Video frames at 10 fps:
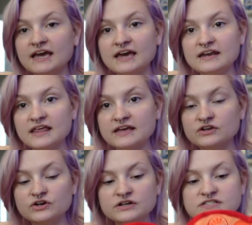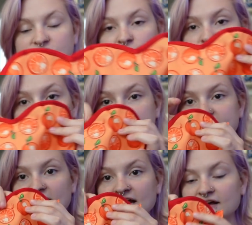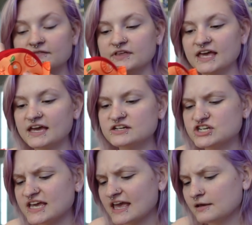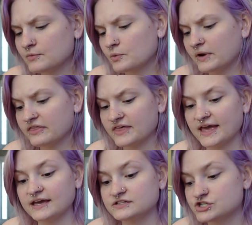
and they can hook to the side of the cage. It came with a